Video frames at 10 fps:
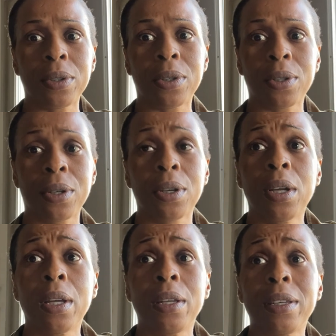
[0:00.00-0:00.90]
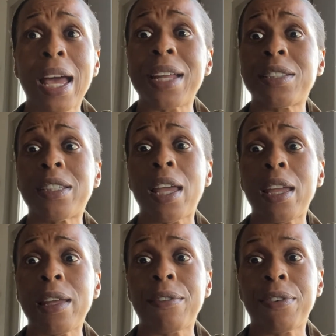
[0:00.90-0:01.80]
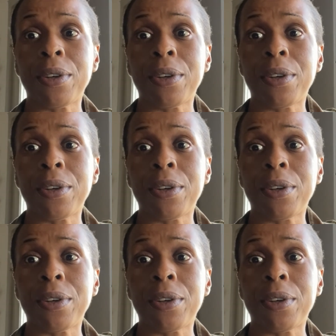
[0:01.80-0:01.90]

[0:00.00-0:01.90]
or not safe.